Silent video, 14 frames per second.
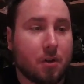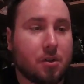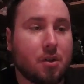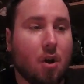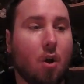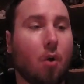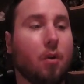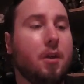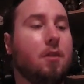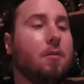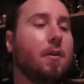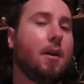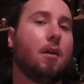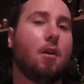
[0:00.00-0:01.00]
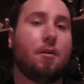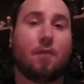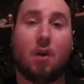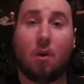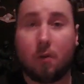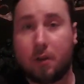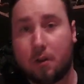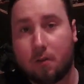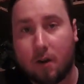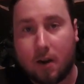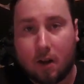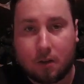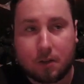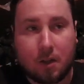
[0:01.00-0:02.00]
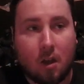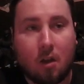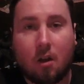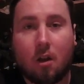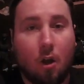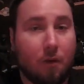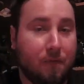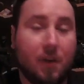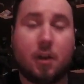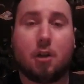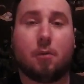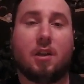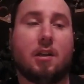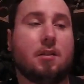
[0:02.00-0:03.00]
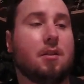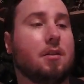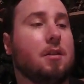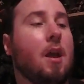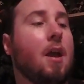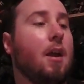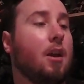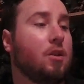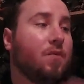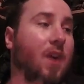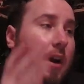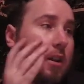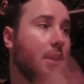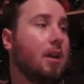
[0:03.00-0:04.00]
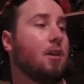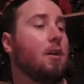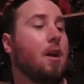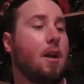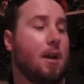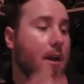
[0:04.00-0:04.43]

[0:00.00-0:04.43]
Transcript: It's the holy grail of holy grails of figure releases. And it's finally here.